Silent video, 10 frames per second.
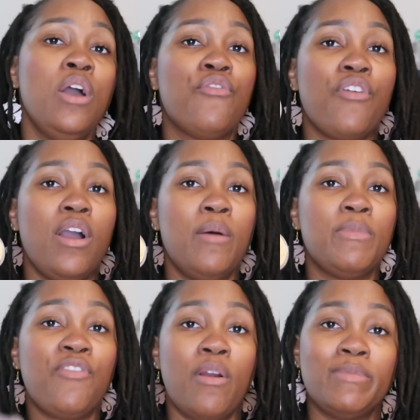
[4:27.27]
from
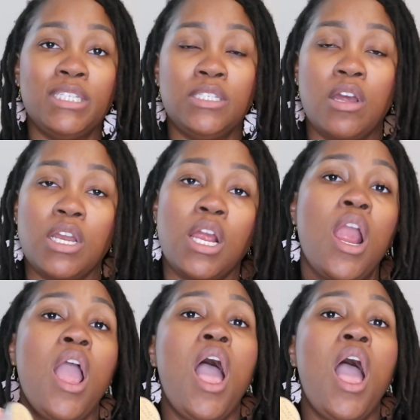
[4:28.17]
The Pharmacist's Daughter.